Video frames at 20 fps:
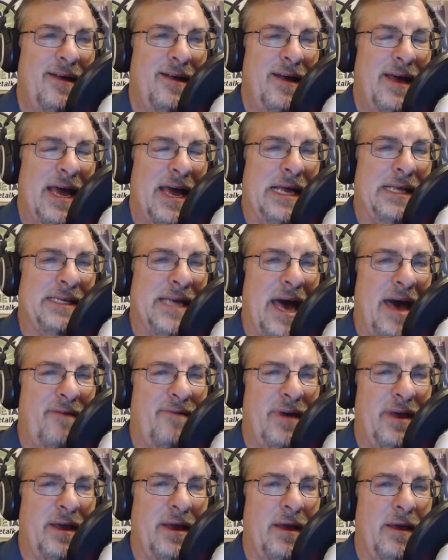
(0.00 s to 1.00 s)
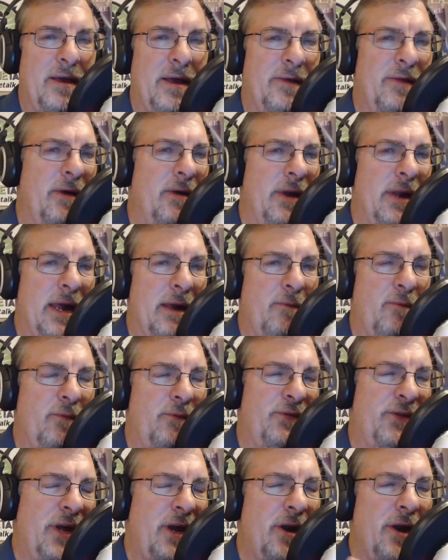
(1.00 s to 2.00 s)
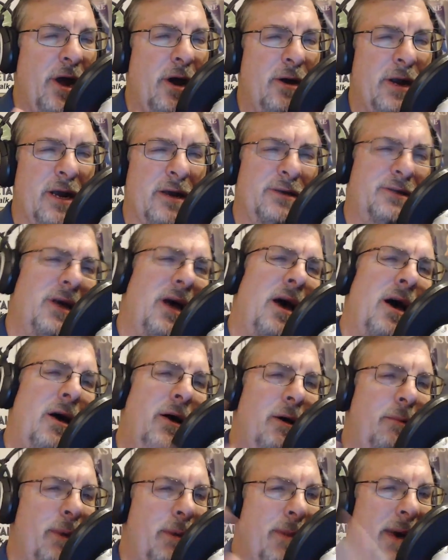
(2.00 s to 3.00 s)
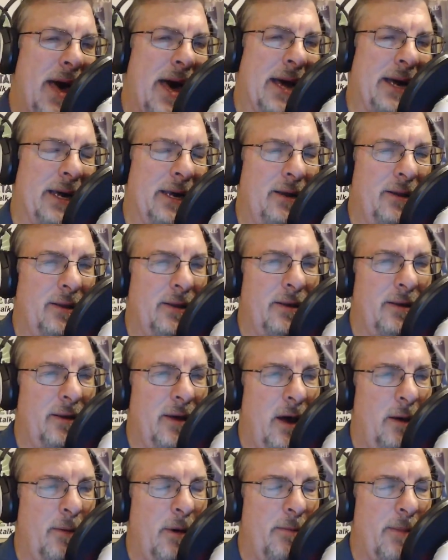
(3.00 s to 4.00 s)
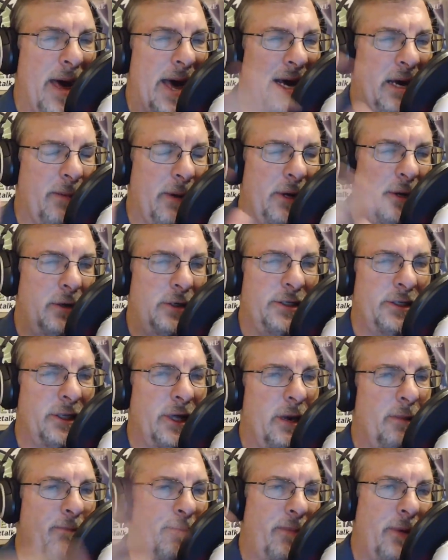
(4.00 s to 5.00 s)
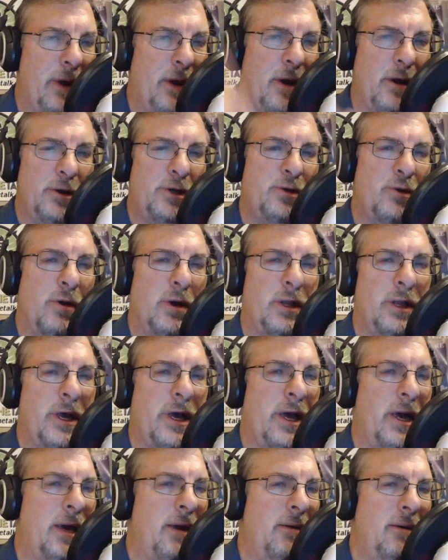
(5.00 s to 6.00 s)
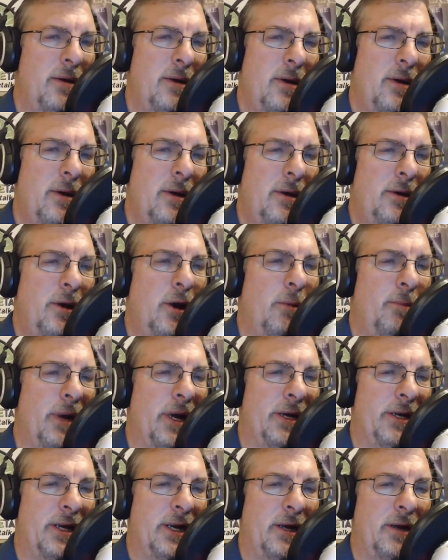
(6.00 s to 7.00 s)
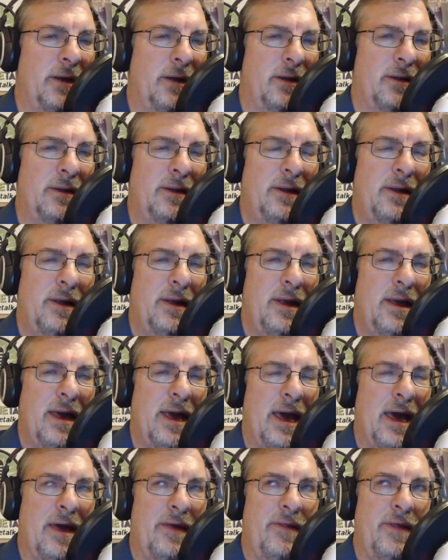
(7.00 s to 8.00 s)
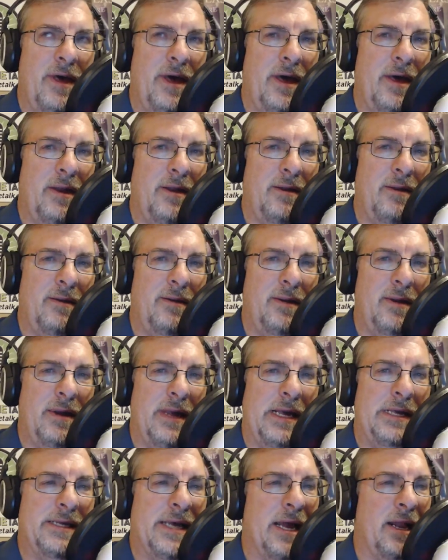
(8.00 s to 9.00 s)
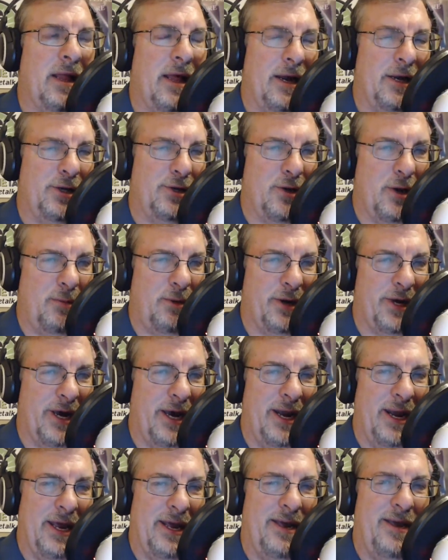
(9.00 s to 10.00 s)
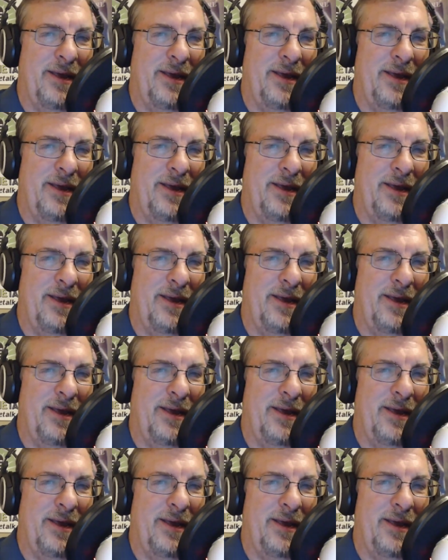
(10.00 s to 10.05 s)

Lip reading: he's having, and then he sent a note. He goes, "Oh, I'll be back in my new slip here shortly. No big deal." And then he's had a lot of trouble getting